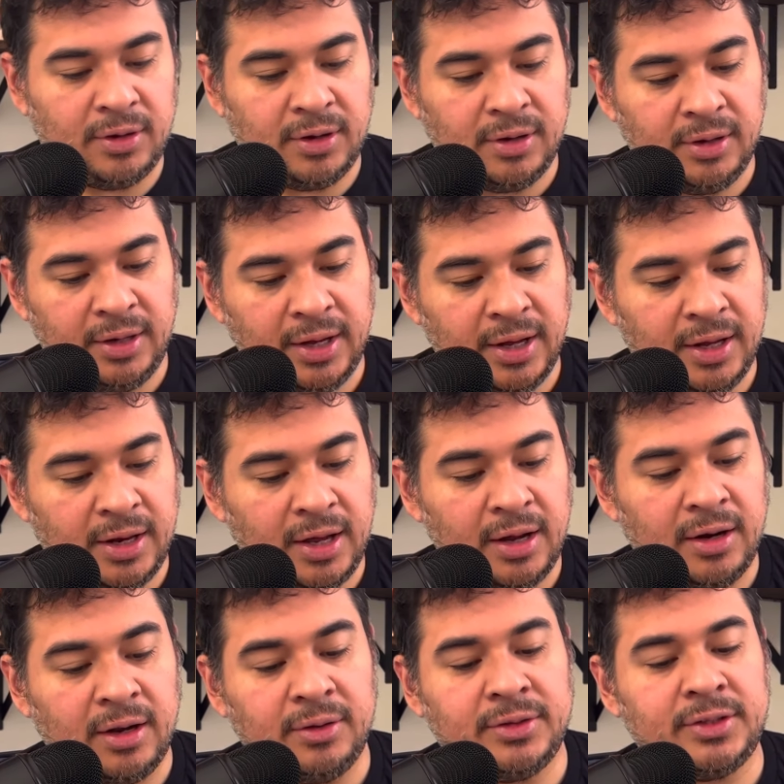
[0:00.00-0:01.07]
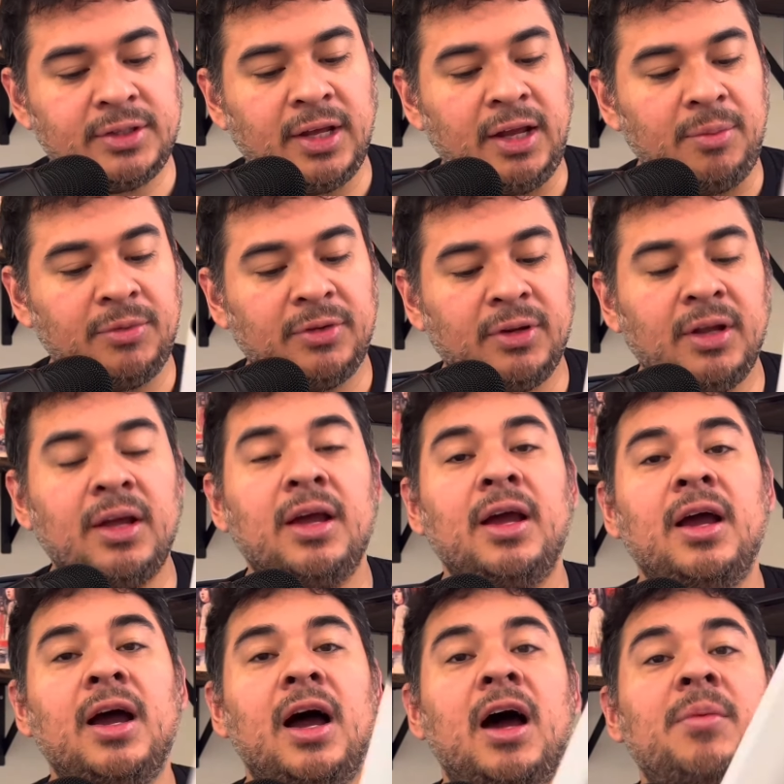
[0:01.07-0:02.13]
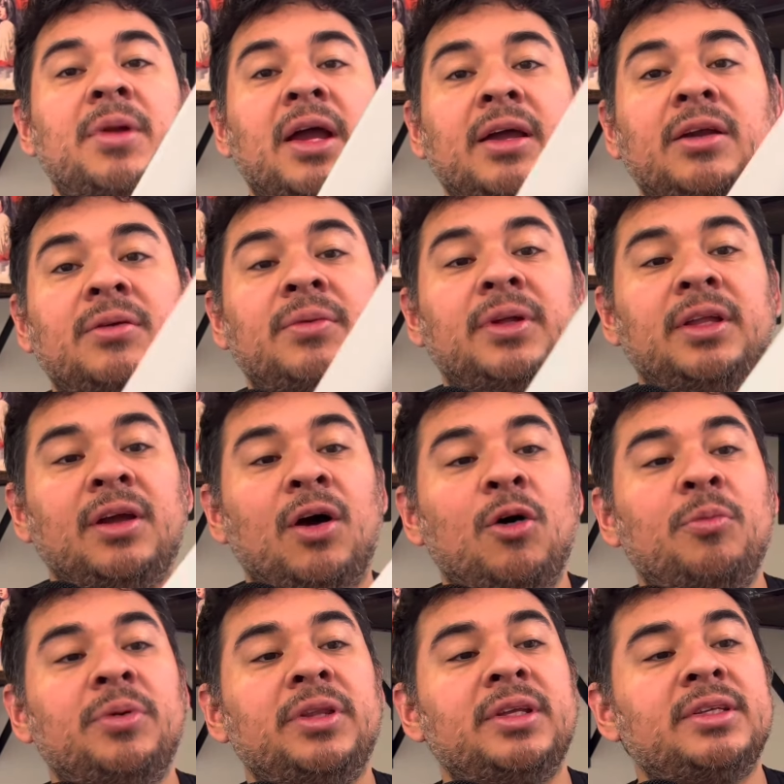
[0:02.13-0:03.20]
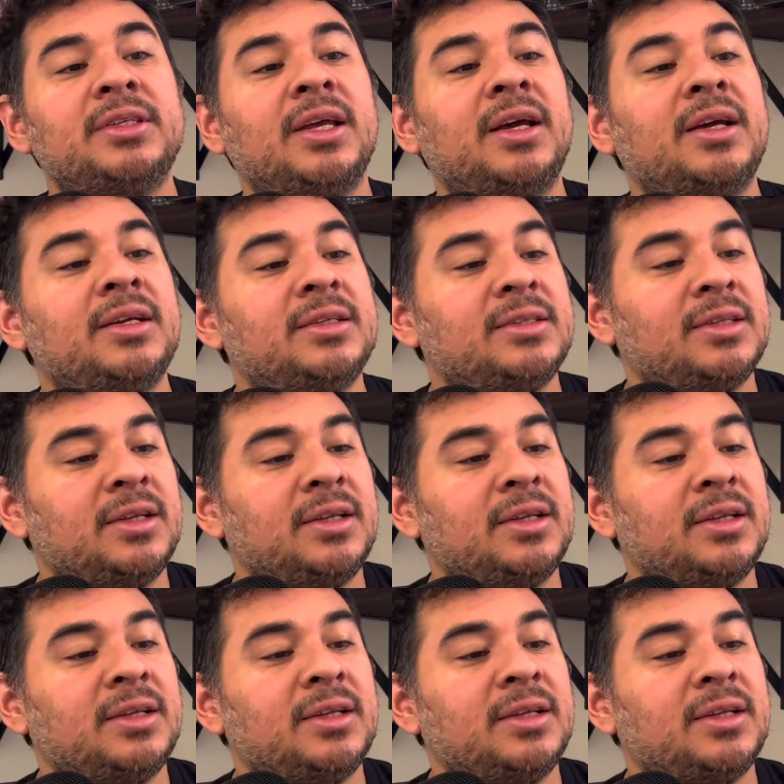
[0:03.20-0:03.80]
It's taped. I'm not going to really open this, guys.